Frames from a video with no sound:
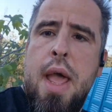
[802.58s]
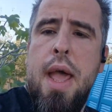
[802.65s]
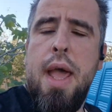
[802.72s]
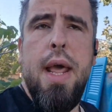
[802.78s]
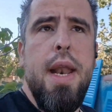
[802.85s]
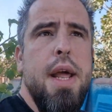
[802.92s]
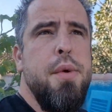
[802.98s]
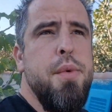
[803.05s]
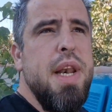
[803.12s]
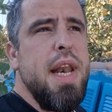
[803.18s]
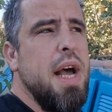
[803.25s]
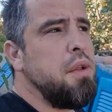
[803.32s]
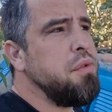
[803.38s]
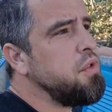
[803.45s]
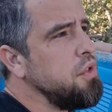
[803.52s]
And I went
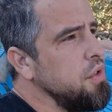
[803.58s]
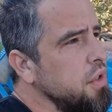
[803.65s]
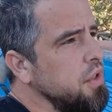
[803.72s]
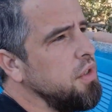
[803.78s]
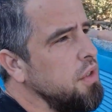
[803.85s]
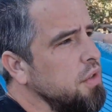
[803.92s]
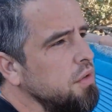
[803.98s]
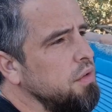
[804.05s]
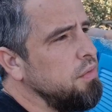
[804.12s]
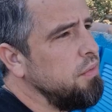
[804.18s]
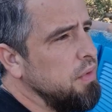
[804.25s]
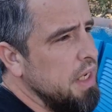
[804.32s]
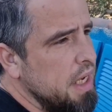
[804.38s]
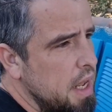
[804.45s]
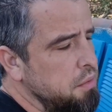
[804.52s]
down to
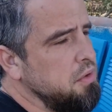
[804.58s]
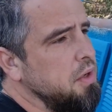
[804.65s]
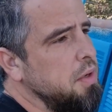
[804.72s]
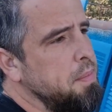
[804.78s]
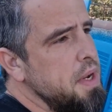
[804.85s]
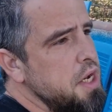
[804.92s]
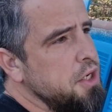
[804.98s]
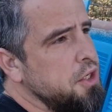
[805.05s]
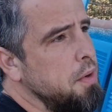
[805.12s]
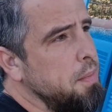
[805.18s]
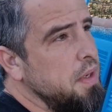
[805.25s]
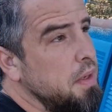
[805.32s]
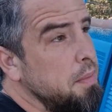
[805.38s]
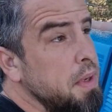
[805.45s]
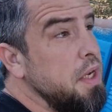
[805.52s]
the paint shop,
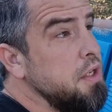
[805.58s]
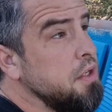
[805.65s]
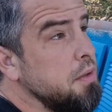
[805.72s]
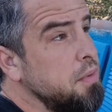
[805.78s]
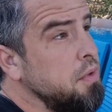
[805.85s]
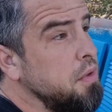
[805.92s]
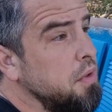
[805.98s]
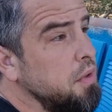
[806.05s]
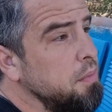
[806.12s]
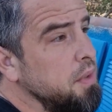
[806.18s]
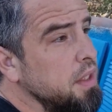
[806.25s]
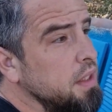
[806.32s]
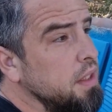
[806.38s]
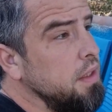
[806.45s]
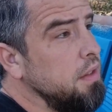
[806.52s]
and the
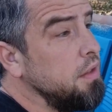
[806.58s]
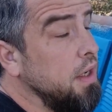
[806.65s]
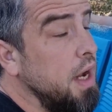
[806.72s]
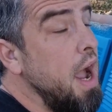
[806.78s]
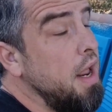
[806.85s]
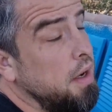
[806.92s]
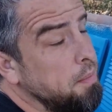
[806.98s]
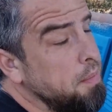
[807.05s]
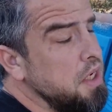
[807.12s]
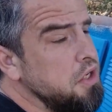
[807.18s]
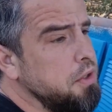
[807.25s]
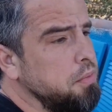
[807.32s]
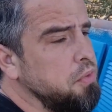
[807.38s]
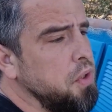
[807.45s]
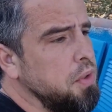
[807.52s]
guy in the paint
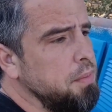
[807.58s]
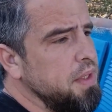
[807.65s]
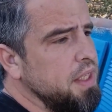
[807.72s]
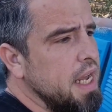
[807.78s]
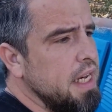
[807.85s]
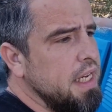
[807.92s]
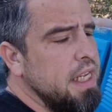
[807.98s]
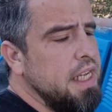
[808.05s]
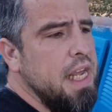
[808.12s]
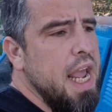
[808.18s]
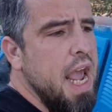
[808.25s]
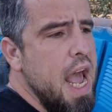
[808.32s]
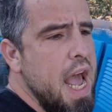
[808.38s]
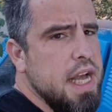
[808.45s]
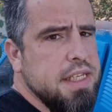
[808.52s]
shop told me that he
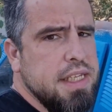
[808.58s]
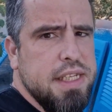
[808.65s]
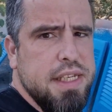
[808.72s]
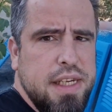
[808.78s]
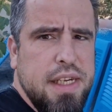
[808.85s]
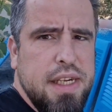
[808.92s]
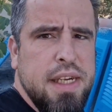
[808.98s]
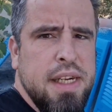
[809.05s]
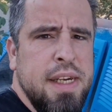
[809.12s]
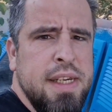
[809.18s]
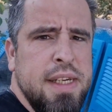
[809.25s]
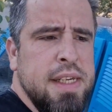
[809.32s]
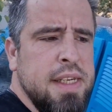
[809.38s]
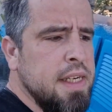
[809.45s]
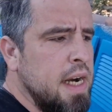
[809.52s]
has
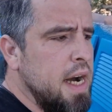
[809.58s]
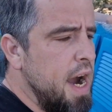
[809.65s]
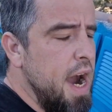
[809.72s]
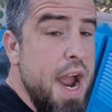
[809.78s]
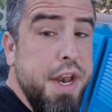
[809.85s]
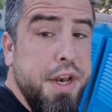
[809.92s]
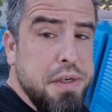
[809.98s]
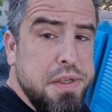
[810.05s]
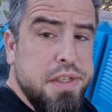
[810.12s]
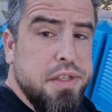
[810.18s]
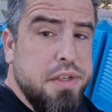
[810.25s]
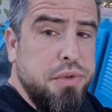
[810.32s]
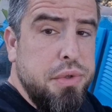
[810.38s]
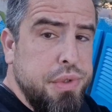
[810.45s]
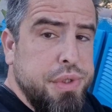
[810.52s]
inox
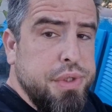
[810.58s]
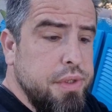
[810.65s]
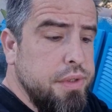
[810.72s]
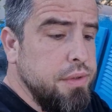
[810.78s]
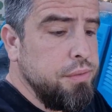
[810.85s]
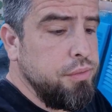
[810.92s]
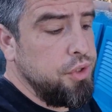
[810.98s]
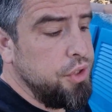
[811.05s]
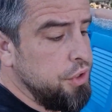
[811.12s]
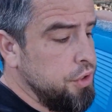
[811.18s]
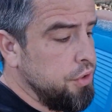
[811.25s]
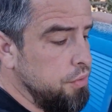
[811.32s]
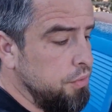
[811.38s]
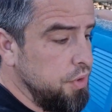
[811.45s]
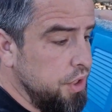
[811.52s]
screws,
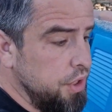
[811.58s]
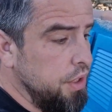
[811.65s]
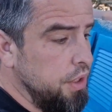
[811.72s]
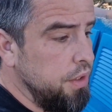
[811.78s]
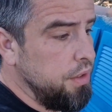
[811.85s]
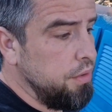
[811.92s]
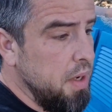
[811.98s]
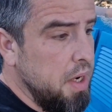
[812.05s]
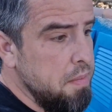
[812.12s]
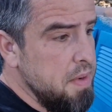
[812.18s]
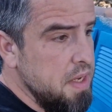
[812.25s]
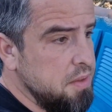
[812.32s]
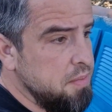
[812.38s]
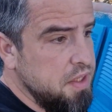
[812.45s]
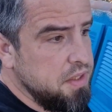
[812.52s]
which he
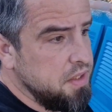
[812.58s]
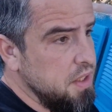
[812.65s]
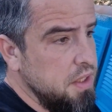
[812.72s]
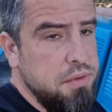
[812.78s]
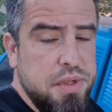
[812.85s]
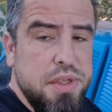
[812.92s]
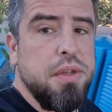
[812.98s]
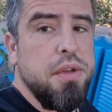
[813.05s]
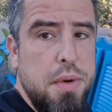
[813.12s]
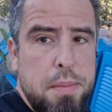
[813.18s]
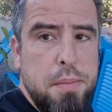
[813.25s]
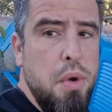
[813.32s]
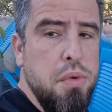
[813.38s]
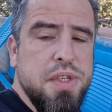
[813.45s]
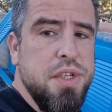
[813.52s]
recommends because they use it on the
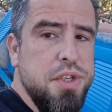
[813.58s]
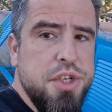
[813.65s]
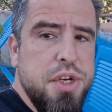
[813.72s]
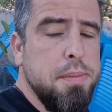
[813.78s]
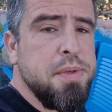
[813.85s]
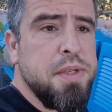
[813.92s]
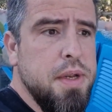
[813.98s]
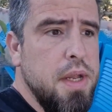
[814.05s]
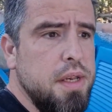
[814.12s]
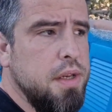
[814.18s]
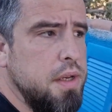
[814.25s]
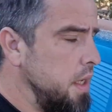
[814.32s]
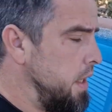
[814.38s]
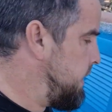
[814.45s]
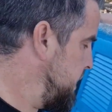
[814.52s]
boats and ships, and
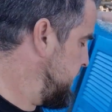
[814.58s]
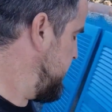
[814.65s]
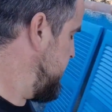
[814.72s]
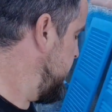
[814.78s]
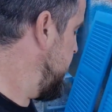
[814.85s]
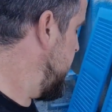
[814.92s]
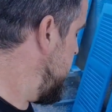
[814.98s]
it doesn't